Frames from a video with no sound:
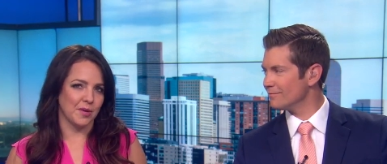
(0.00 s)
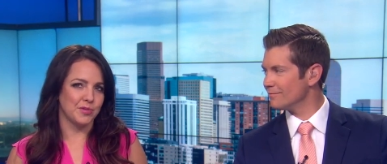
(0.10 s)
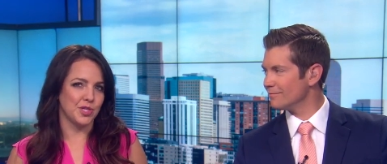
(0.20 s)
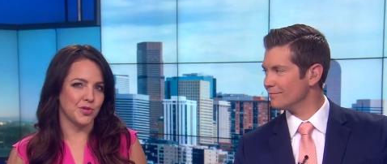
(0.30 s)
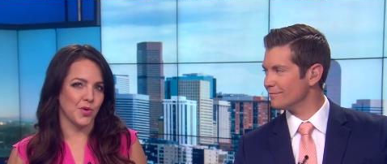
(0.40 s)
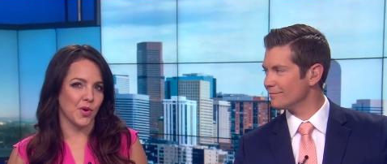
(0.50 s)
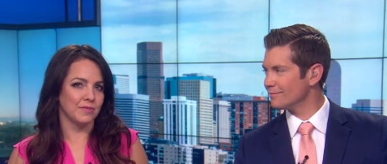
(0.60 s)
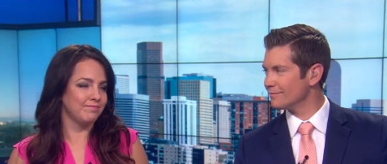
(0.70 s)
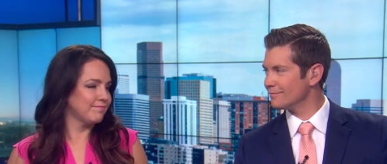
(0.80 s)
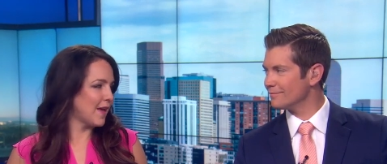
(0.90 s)
Speaker 1: to your door
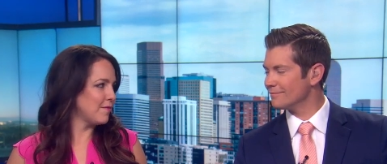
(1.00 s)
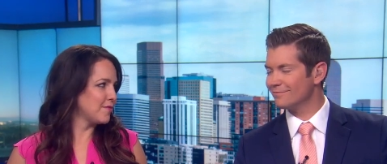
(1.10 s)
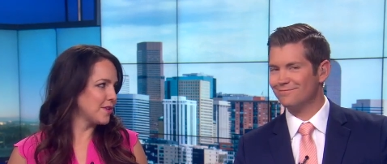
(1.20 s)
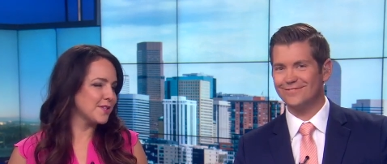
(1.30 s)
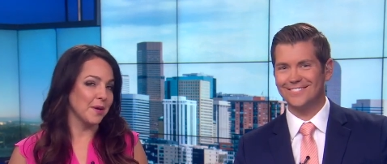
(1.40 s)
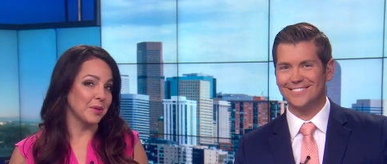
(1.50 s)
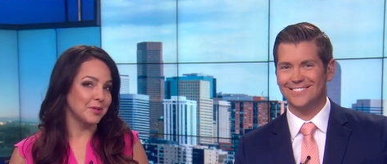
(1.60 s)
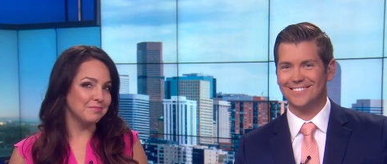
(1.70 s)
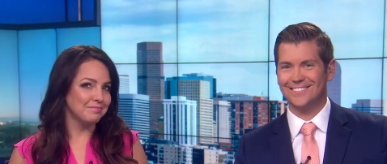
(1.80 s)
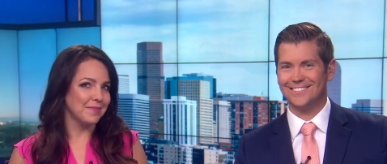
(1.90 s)
every
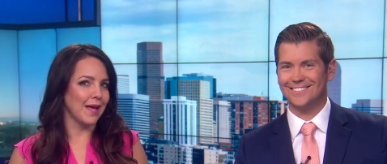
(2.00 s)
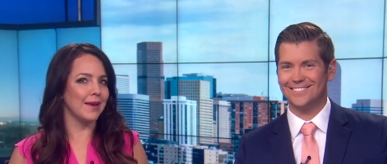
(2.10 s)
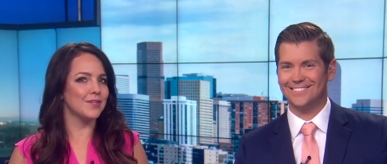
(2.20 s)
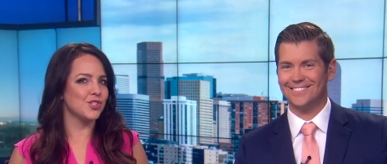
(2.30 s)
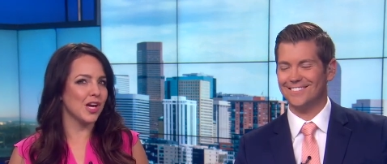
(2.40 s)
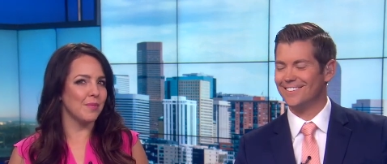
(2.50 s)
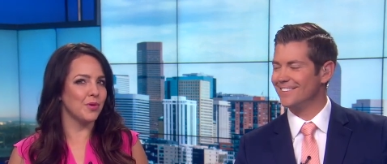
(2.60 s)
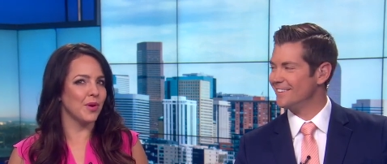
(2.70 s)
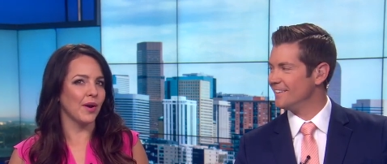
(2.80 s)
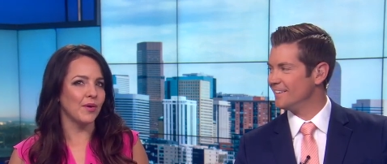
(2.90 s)
summer. And each time
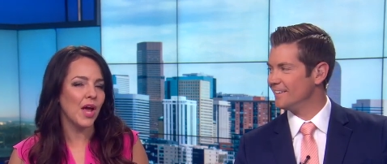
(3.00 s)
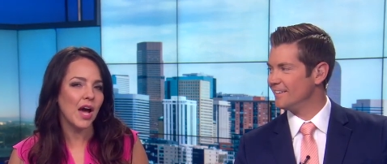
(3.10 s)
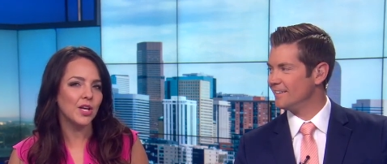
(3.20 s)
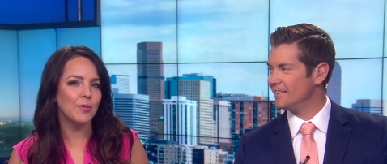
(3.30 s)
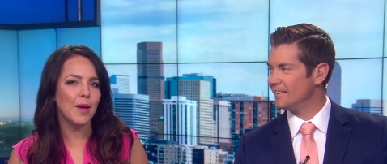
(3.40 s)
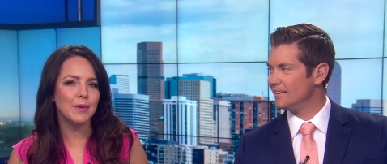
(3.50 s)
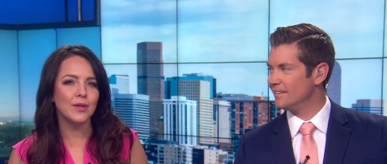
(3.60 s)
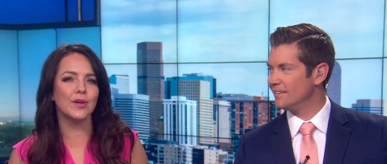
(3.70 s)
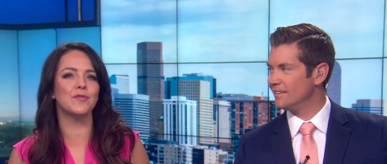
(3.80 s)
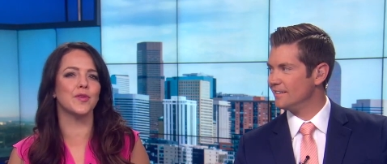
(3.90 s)
you hear a knock, you may be
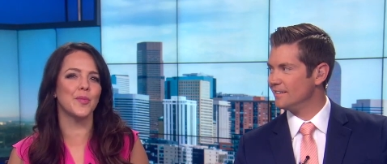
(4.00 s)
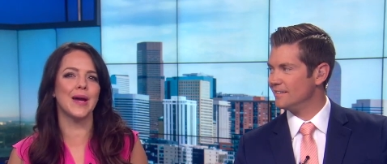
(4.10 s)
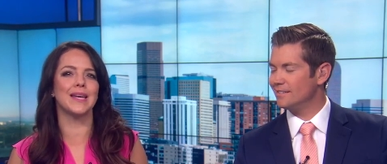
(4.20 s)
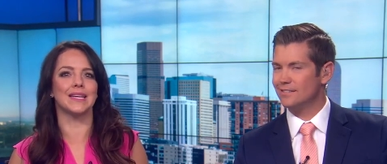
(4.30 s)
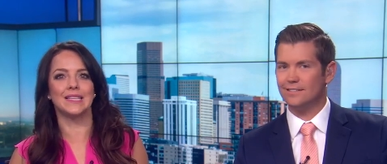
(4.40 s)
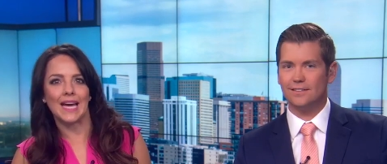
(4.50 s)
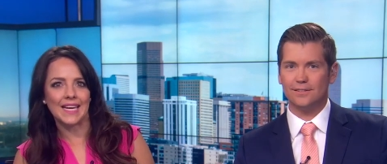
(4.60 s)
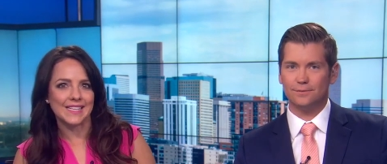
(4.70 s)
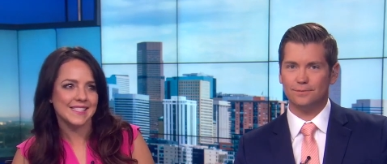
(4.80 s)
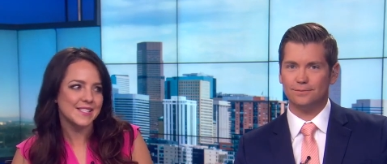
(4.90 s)
looking for a way to
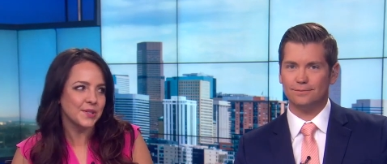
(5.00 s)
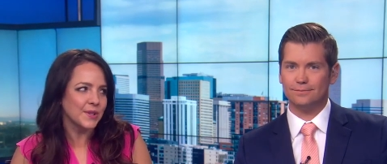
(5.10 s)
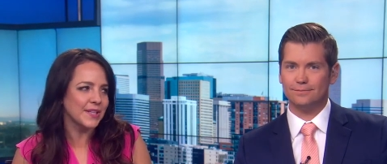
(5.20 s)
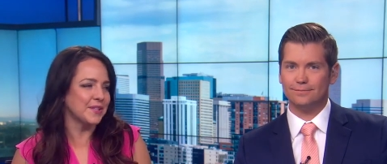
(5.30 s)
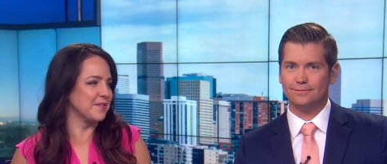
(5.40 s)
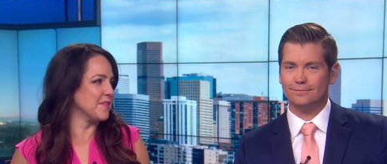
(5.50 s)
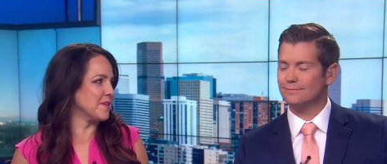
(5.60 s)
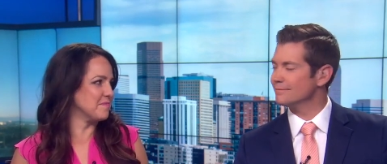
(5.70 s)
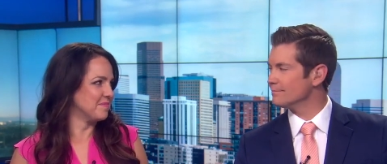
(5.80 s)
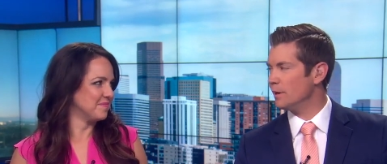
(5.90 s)
kind of steer clear of them.
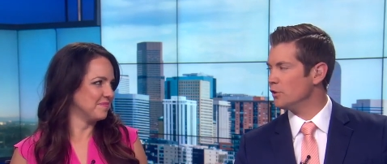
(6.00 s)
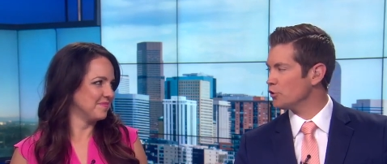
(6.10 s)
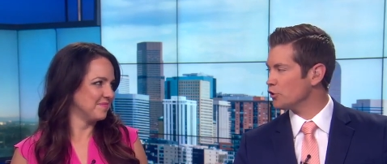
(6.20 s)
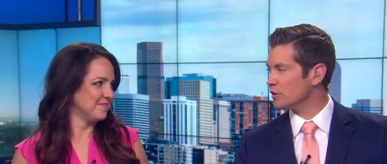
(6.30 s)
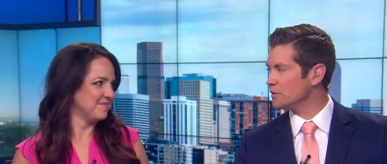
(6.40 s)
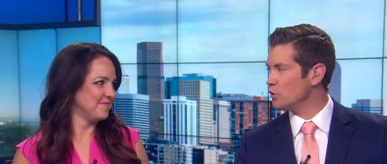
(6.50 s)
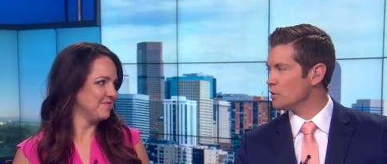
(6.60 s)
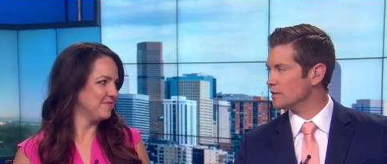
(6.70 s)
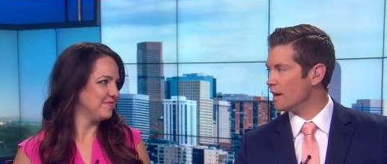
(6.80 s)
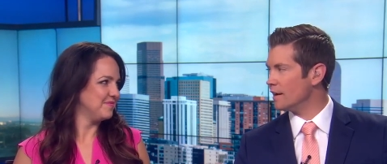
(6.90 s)
Speaker 2: My little girl gets so
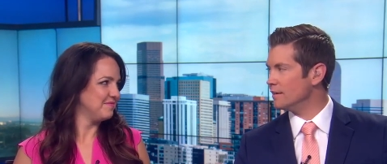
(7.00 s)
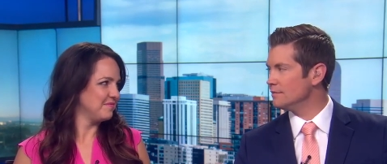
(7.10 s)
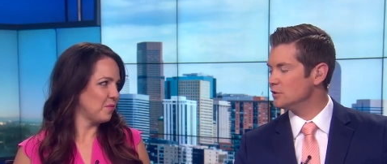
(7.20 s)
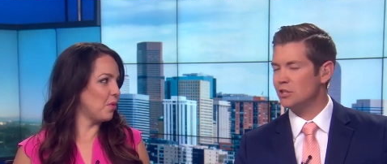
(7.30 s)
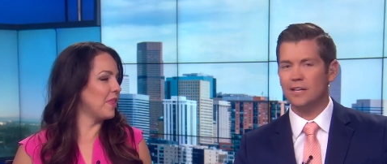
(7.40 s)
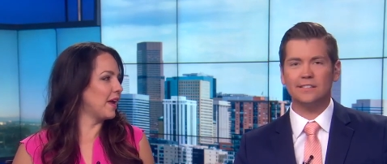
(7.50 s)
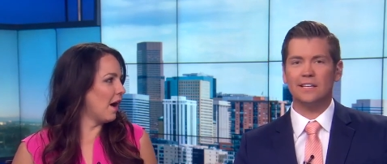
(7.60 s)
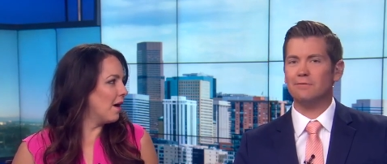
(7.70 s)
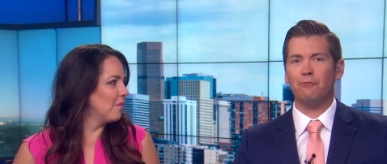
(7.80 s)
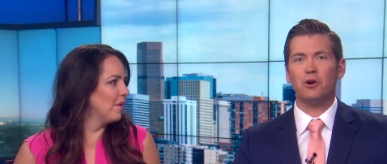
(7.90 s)
excited. She when they
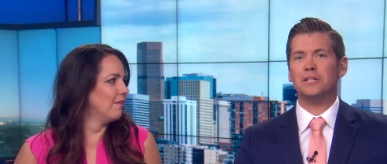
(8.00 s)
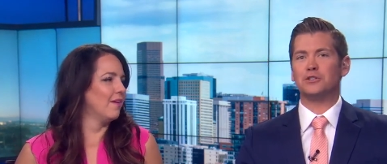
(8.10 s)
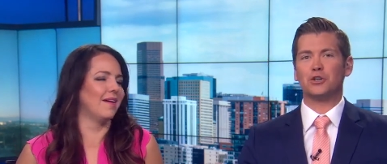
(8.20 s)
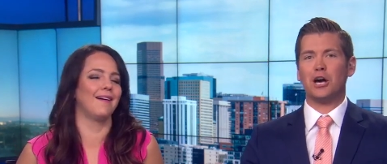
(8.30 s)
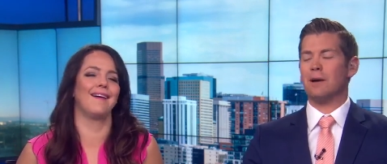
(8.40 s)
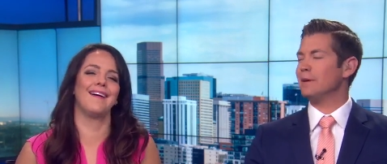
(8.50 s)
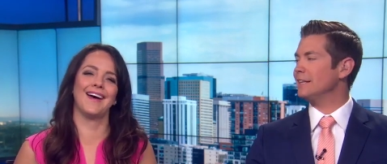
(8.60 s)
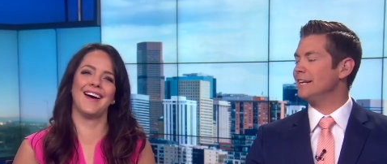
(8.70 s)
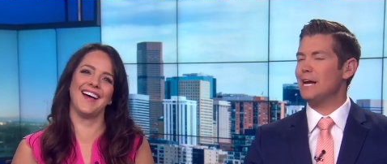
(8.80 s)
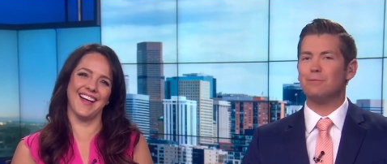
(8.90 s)
come? The friends are coming,
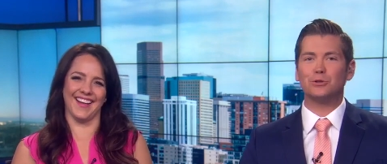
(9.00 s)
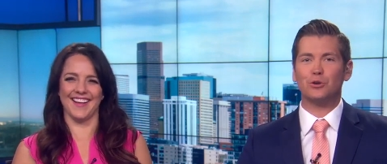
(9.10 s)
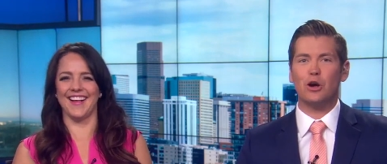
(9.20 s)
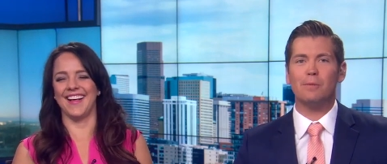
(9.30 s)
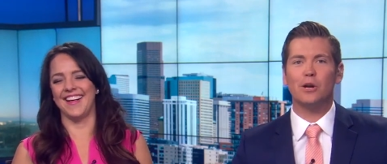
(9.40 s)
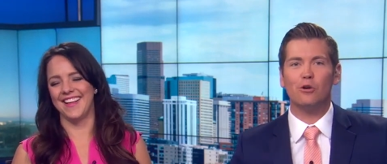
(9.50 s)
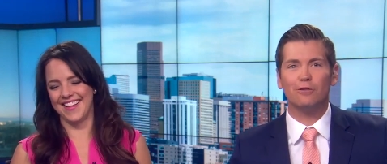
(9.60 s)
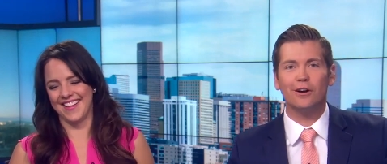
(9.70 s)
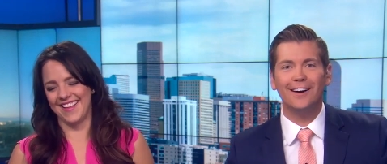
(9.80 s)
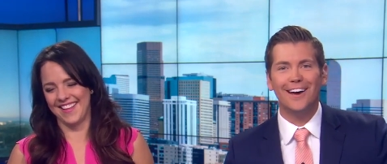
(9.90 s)
the neighbors are coming
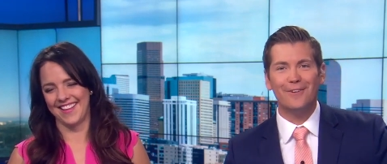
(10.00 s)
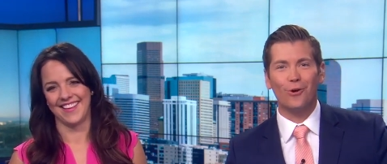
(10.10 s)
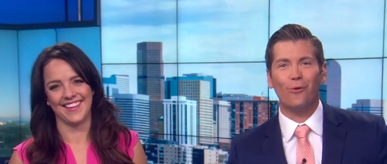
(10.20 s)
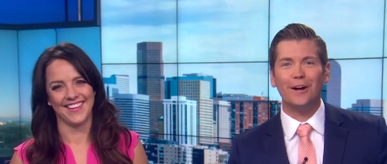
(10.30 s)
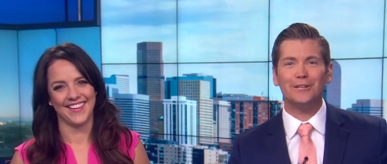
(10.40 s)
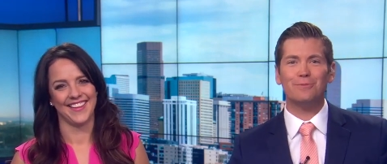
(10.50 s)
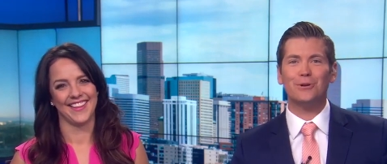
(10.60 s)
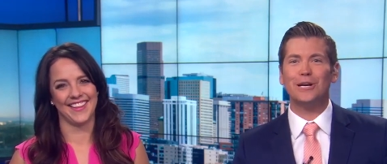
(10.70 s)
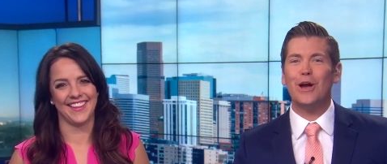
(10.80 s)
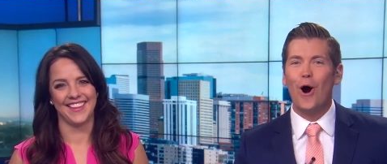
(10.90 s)
over. For one
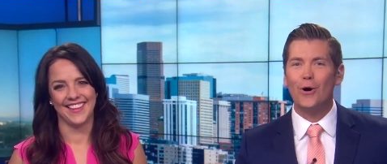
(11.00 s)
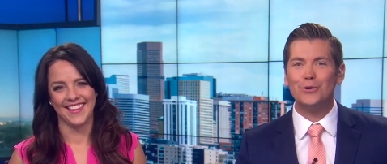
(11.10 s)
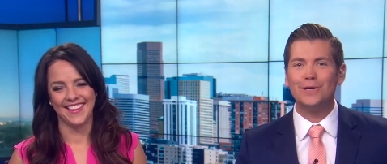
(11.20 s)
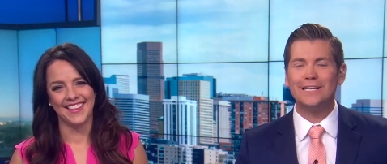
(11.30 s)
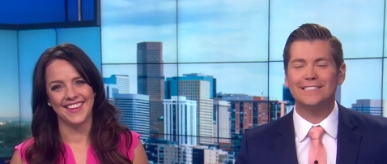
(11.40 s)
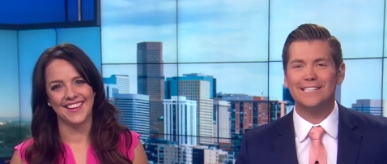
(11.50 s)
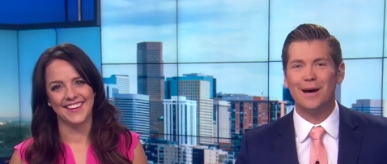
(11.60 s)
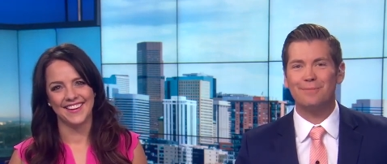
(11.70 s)
community, all you need to stop